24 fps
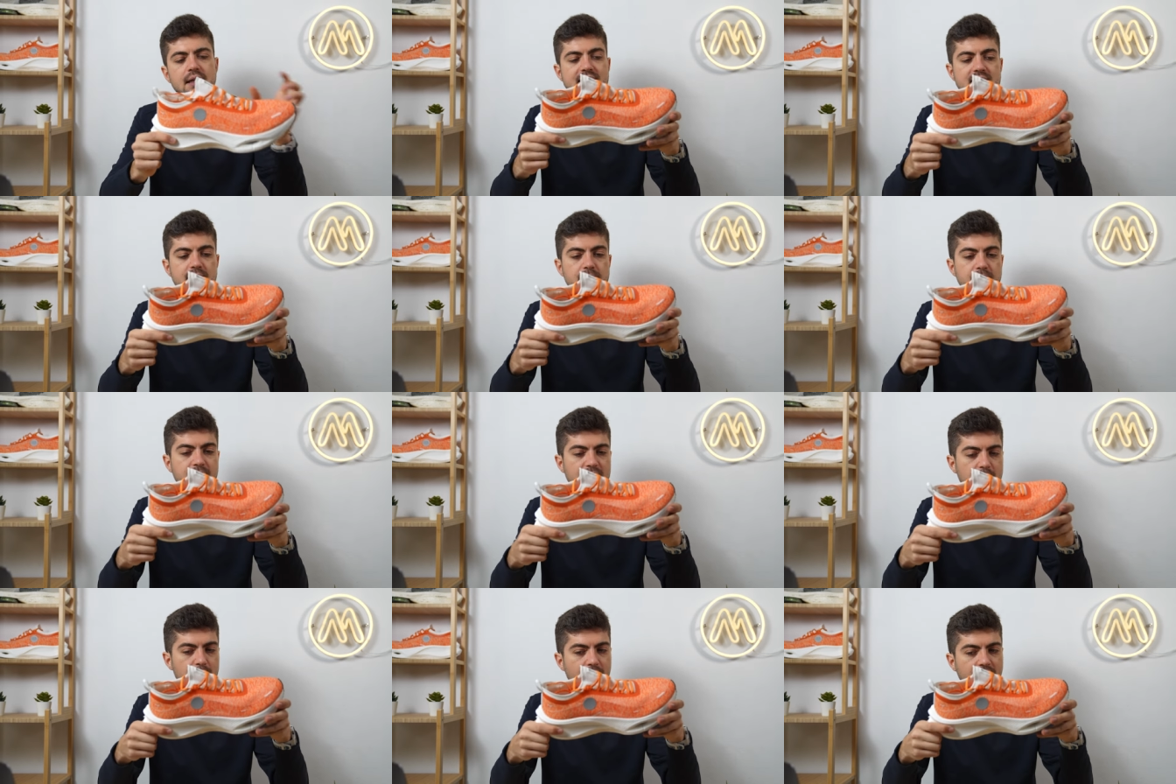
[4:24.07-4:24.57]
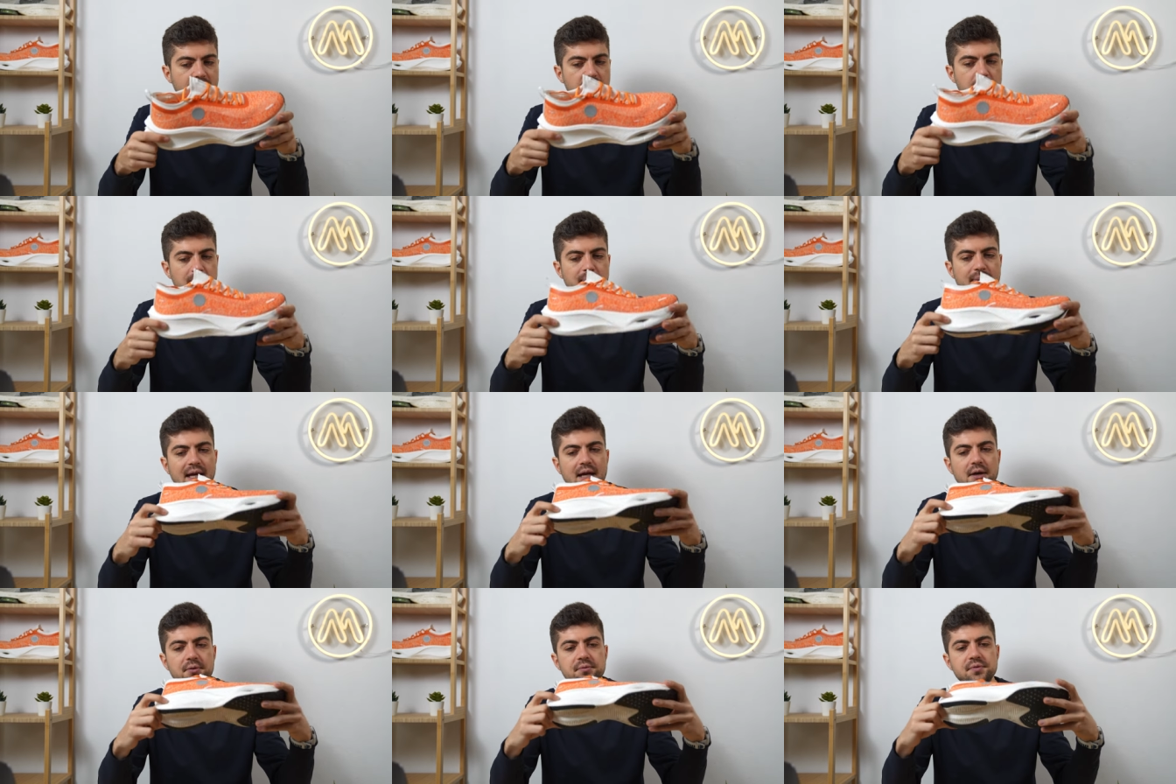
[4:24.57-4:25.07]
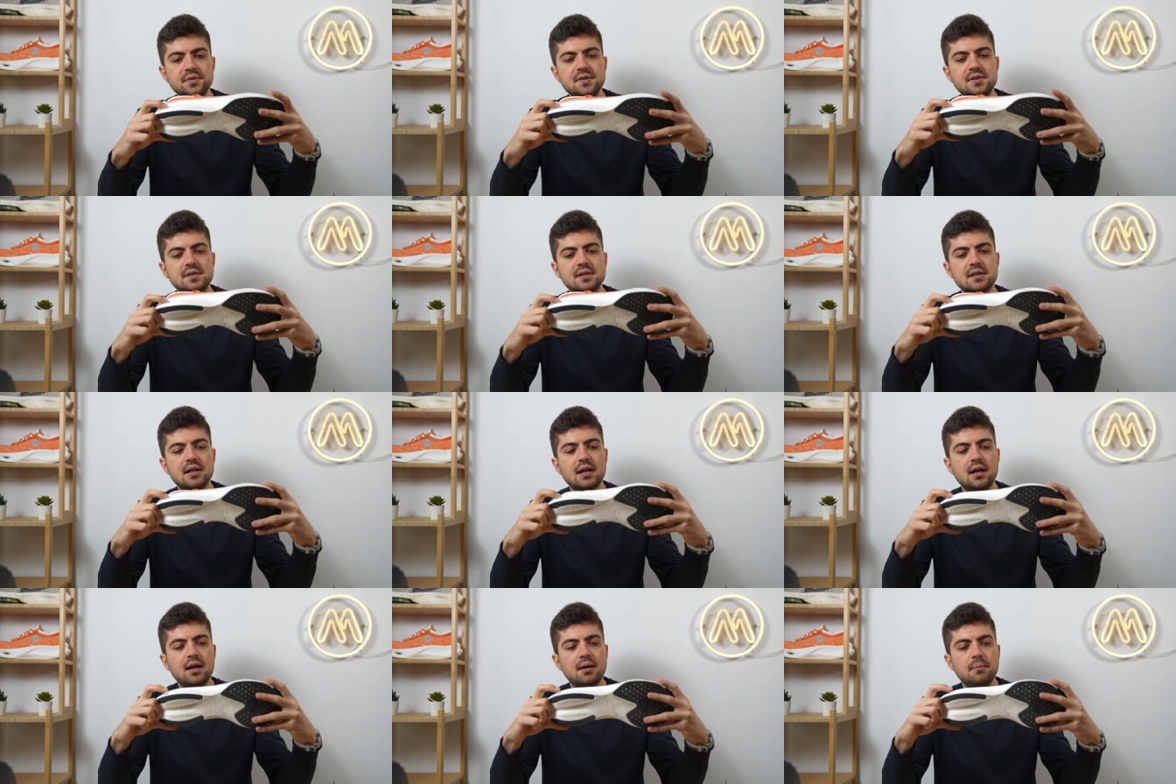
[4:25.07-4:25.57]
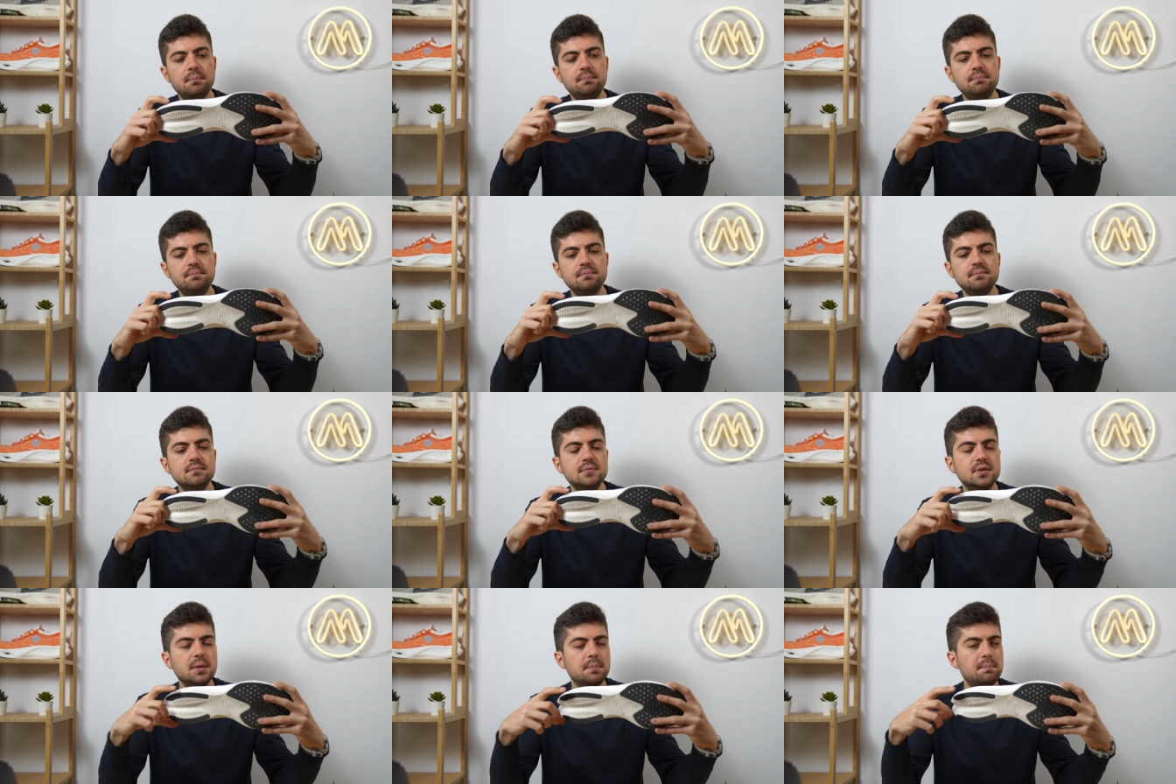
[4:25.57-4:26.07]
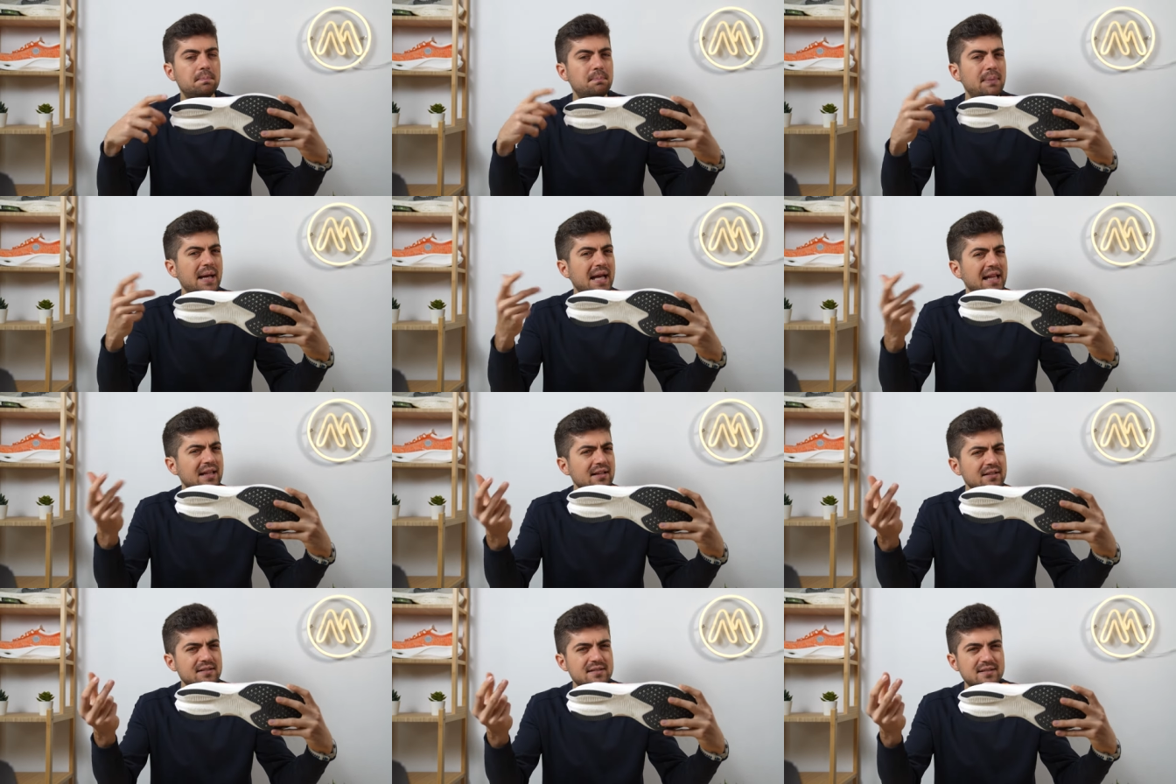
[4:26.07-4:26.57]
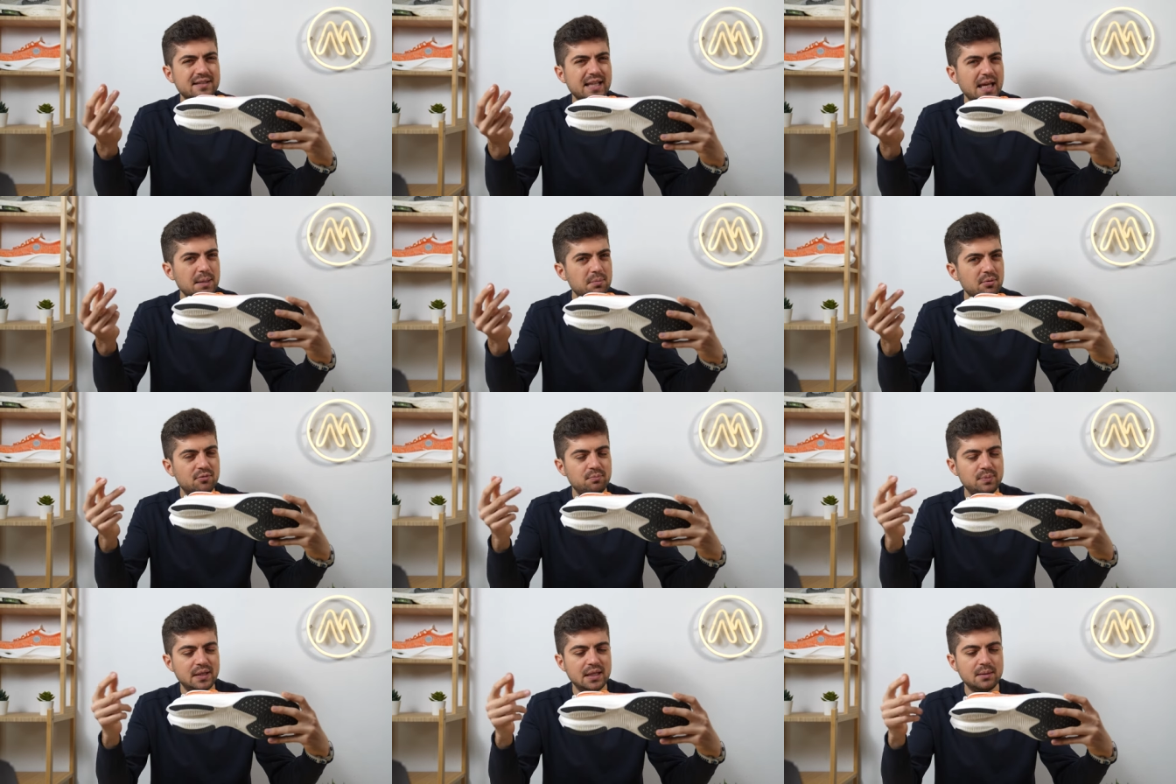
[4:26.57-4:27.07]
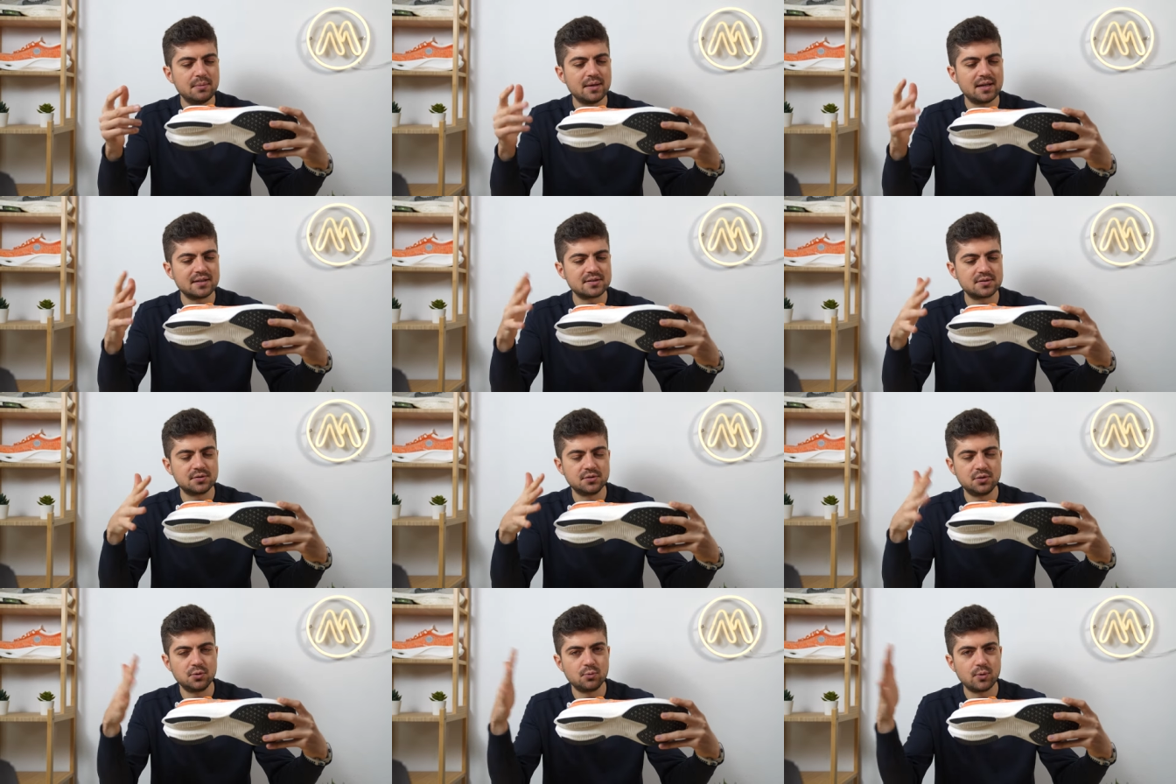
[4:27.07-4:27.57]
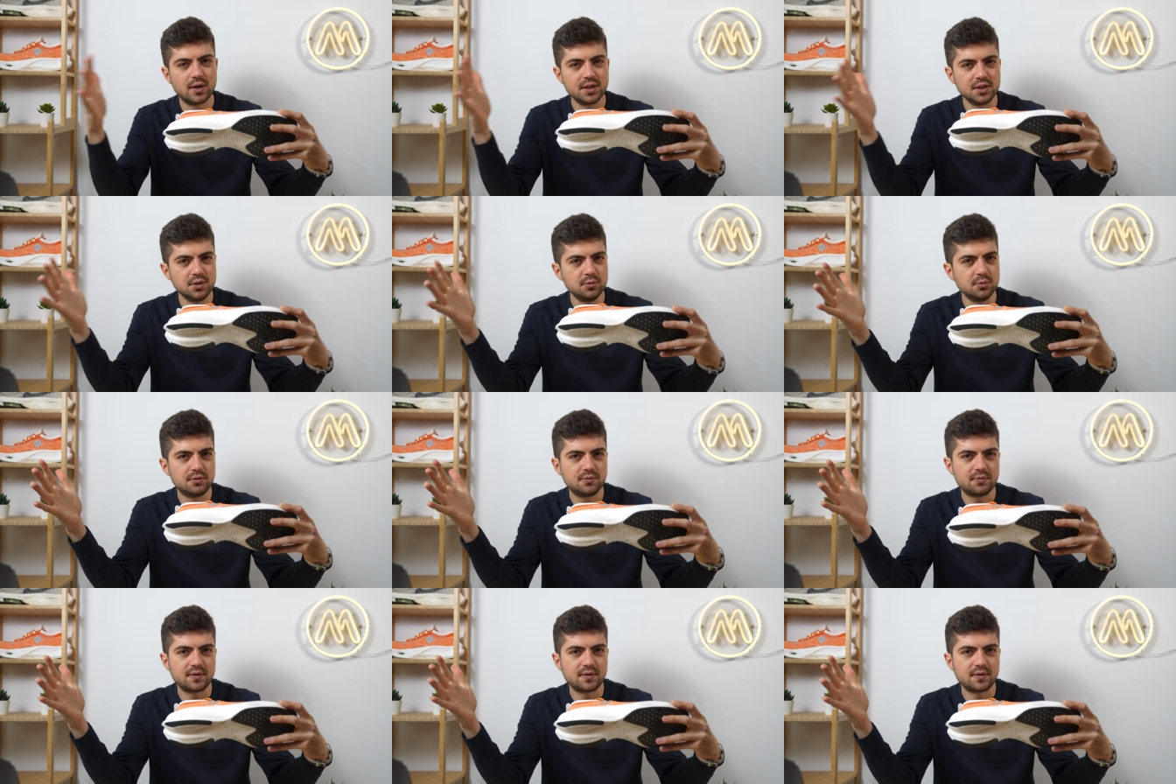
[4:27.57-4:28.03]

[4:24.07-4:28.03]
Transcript: It's a Piba compound, uh, the pellets type of Piba, so the one you would